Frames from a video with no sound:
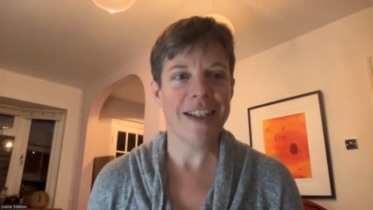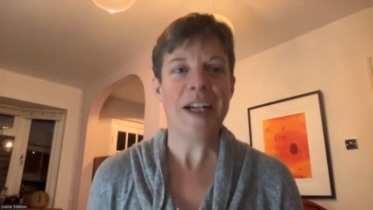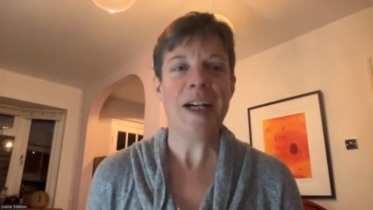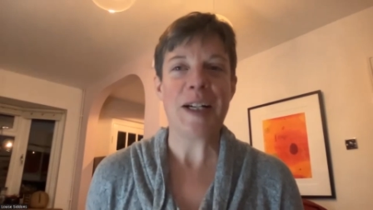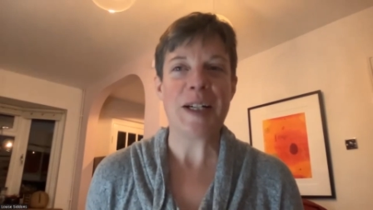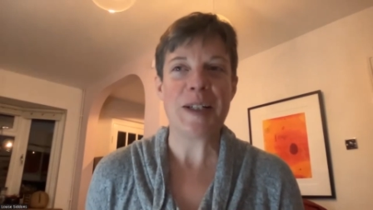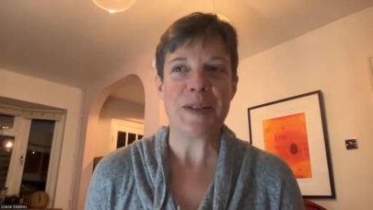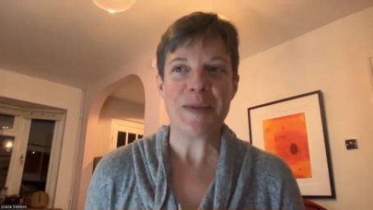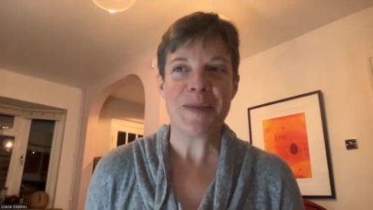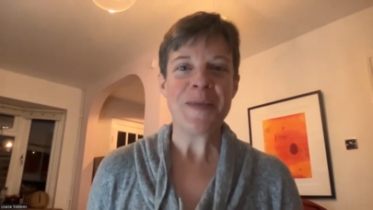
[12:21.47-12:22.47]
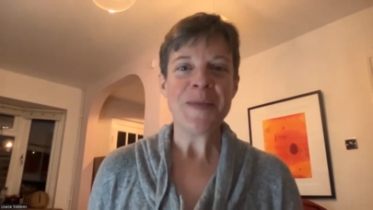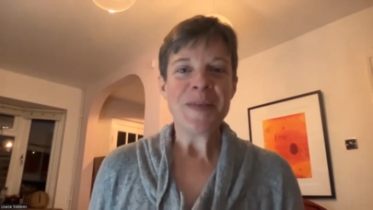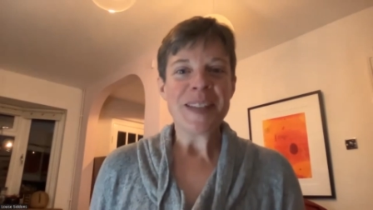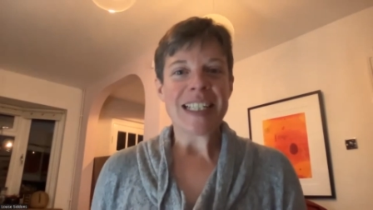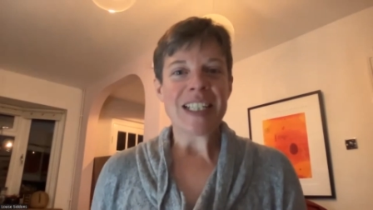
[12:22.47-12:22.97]
um,
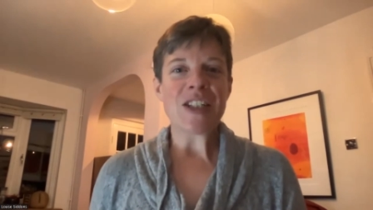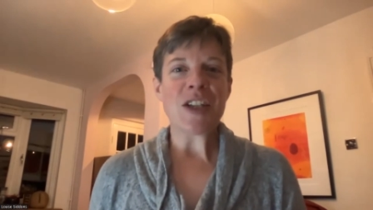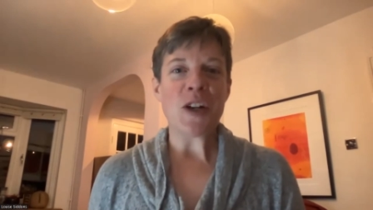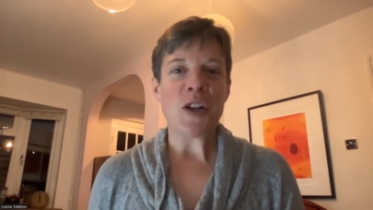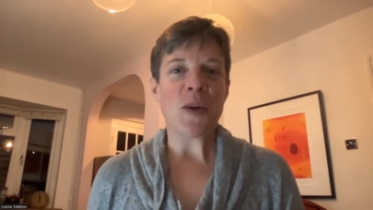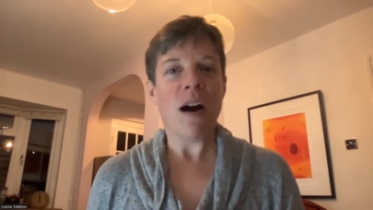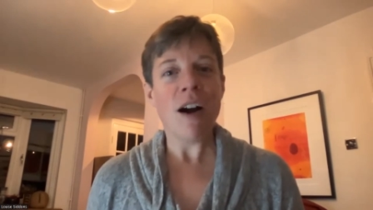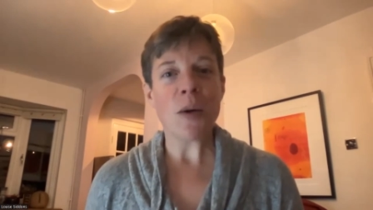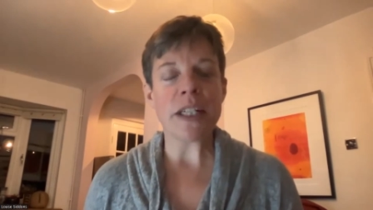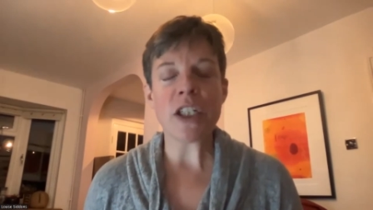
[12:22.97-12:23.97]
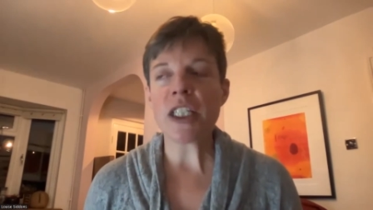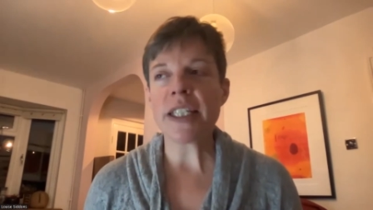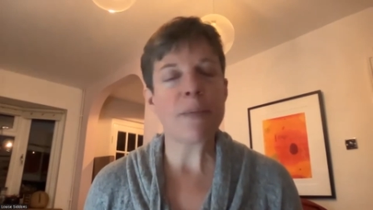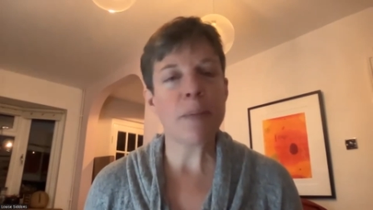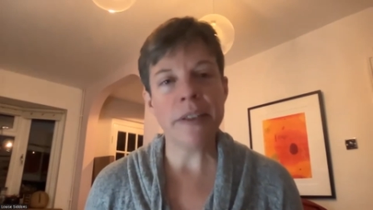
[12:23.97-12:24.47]
so awkward. And she's
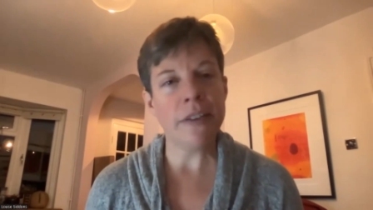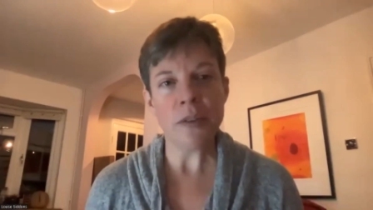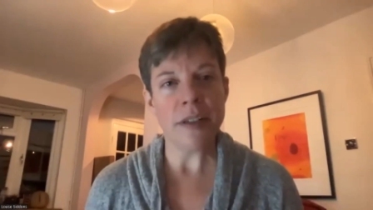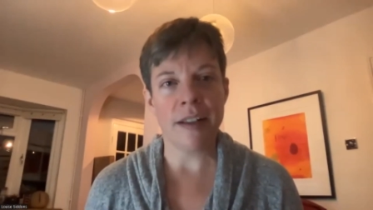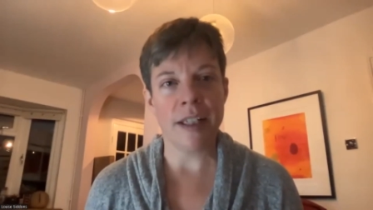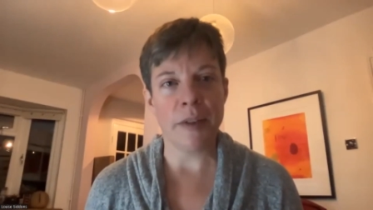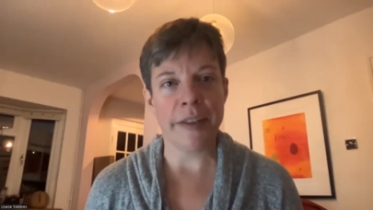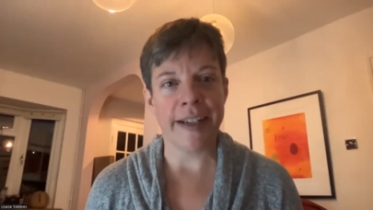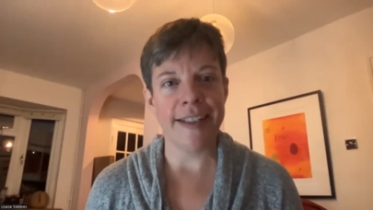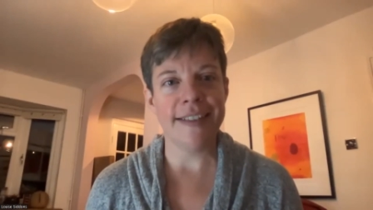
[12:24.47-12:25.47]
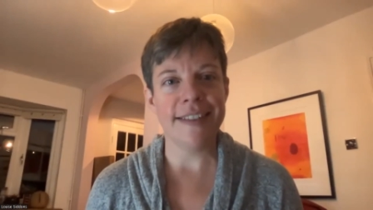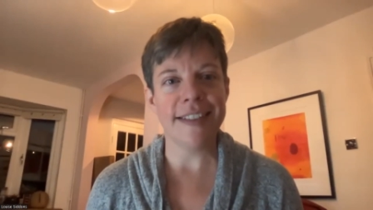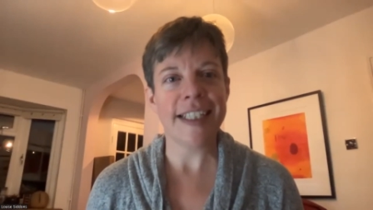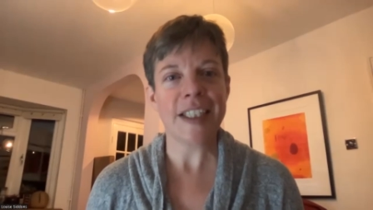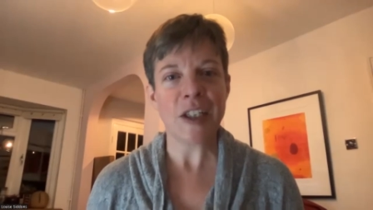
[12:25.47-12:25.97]
like, please don't tell anyone that.
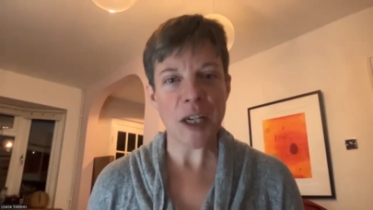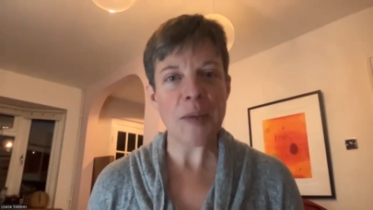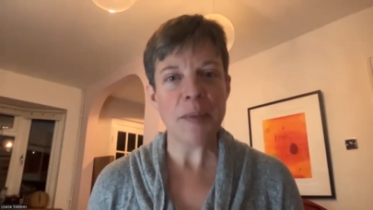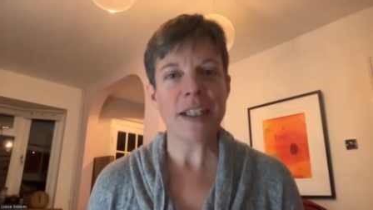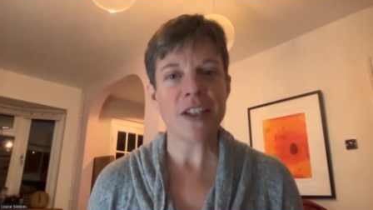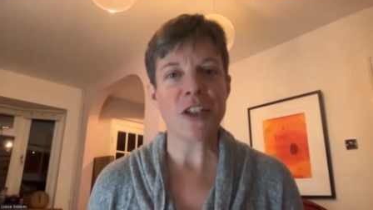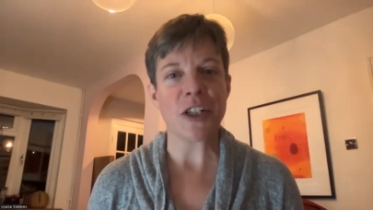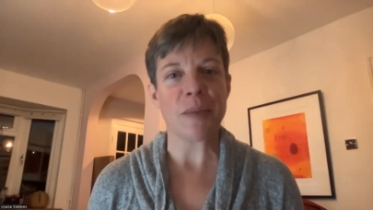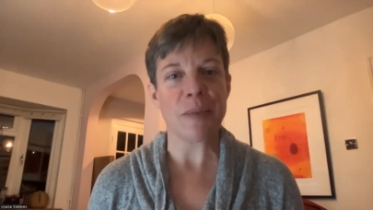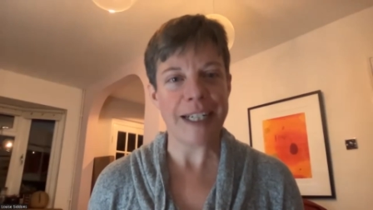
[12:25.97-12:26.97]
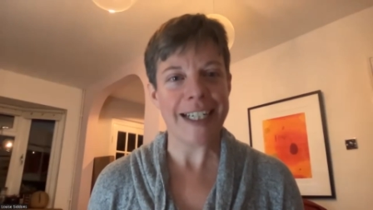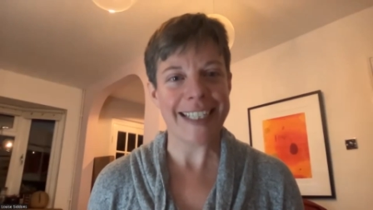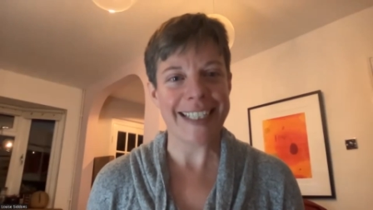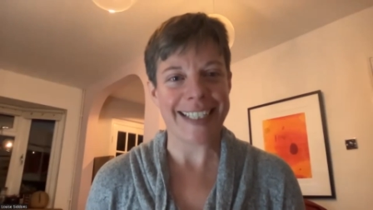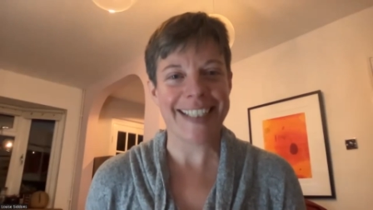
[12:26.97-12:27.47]
Like they'll come because you're an
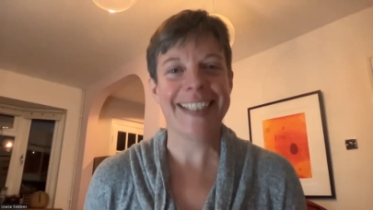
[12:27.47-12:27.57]
American,